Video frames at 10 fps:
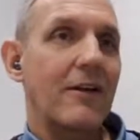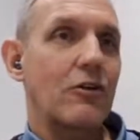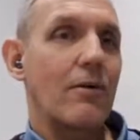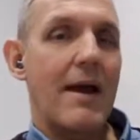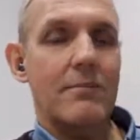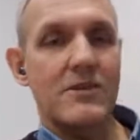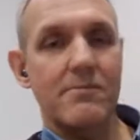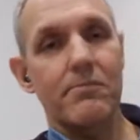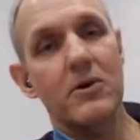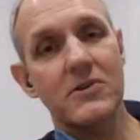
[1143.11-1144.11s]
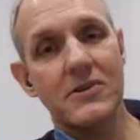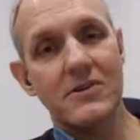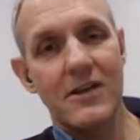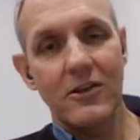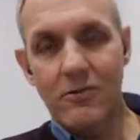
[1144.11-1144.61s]
Your Amazon
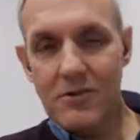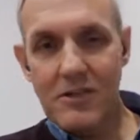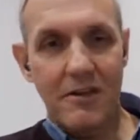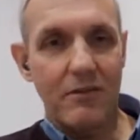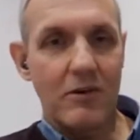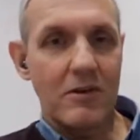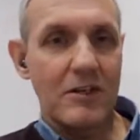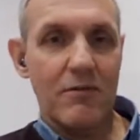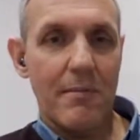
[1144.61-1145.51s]
boxes that you receive your goodies